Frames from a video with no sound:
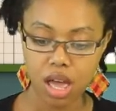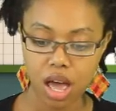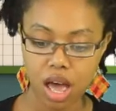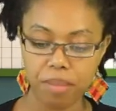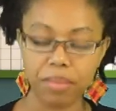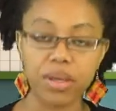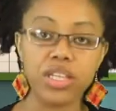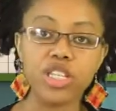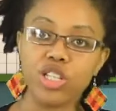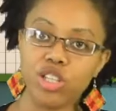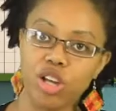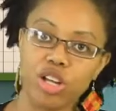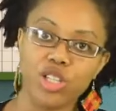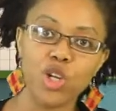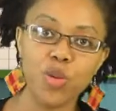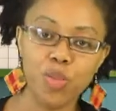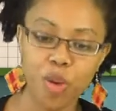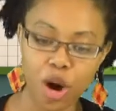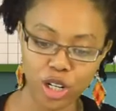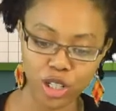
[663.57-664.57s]
Um, because there's
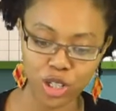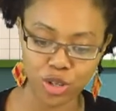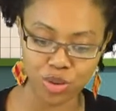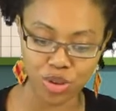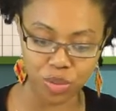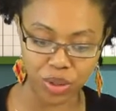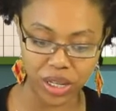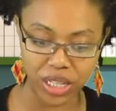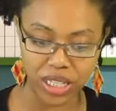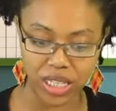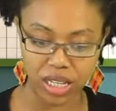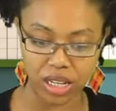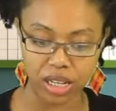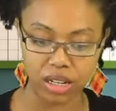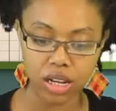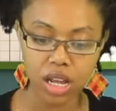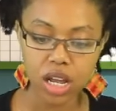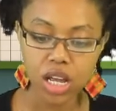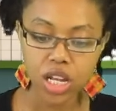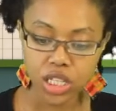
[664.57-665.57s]
also part two in week
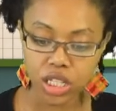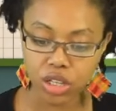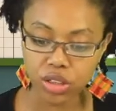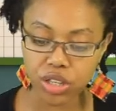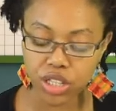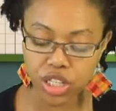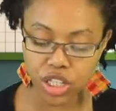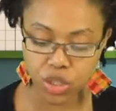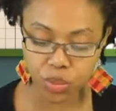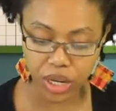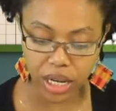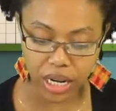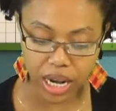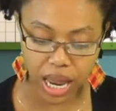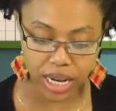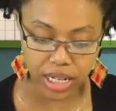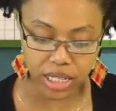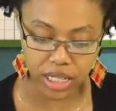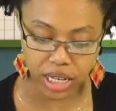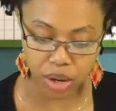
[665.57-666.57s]
ten. So this is week
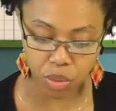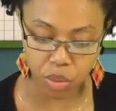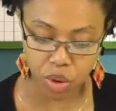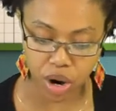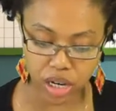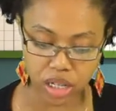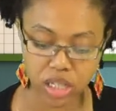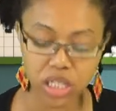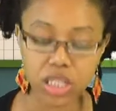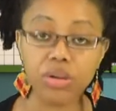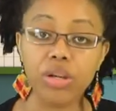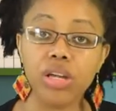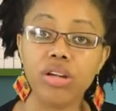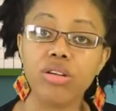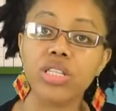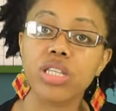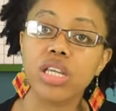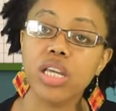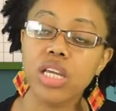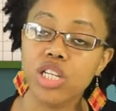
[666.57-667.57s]
nine, day one. So
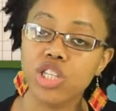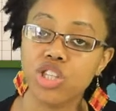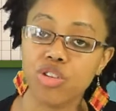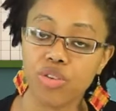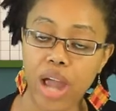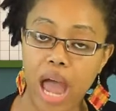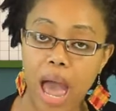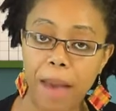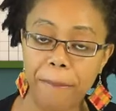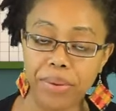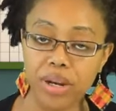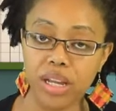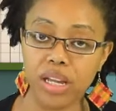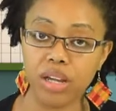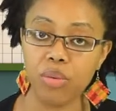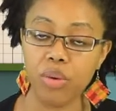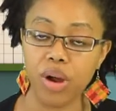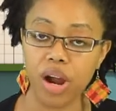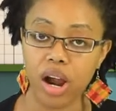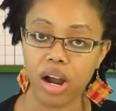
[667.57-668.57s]
here's the history
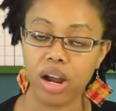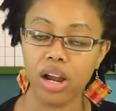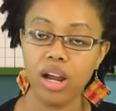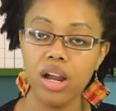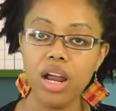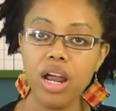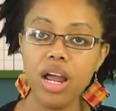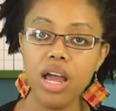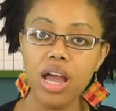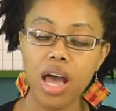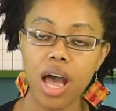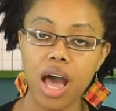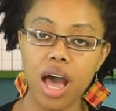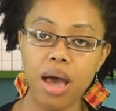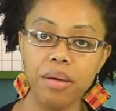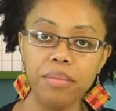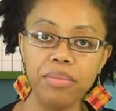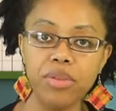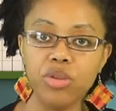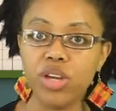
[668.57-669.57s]
happening where
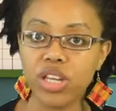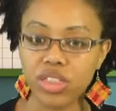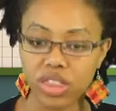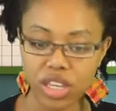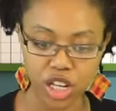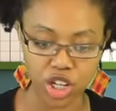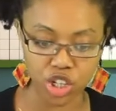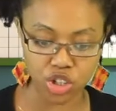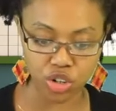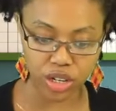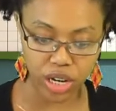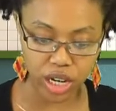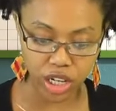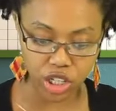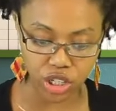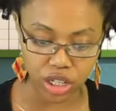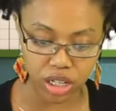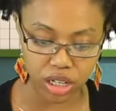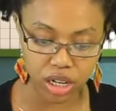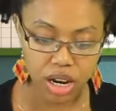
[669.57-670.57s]
Um, you get the
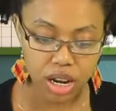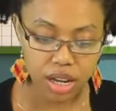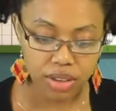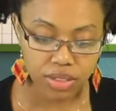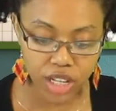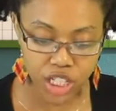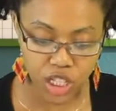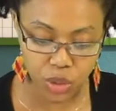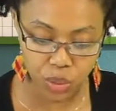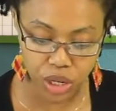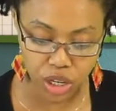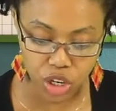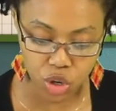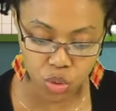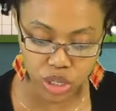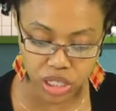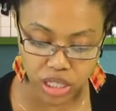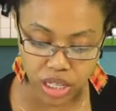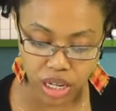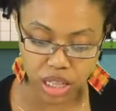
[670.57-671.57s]
introduction. This week
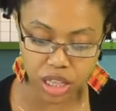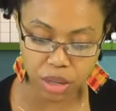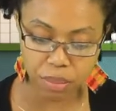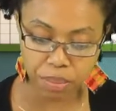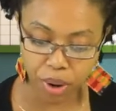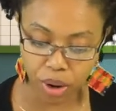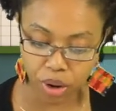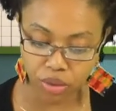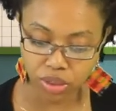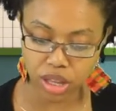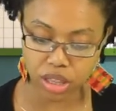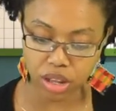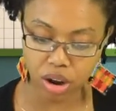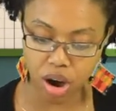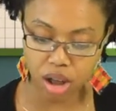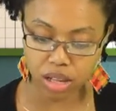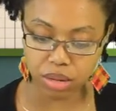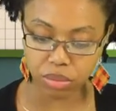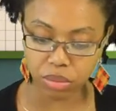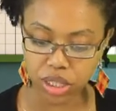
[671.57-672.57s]
you will study the birth of the
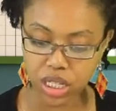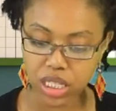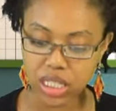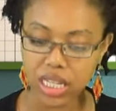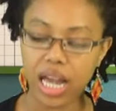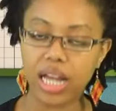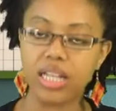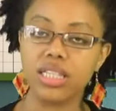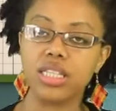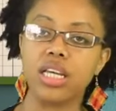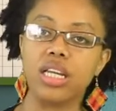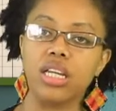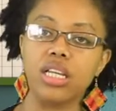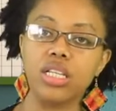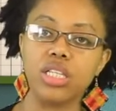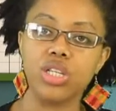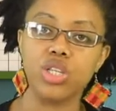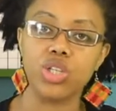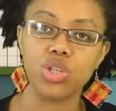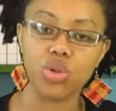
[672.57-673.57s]
Harlem Renaissance and
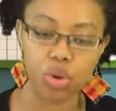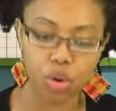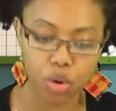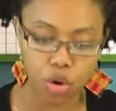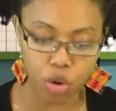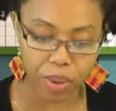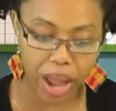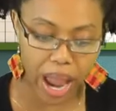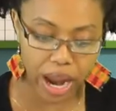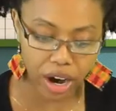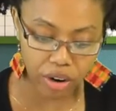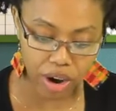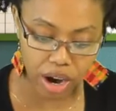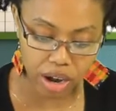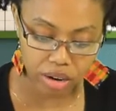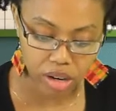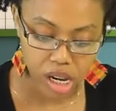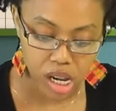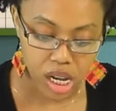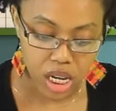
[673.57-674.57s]
its historical
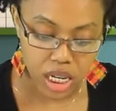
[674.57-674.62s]
background.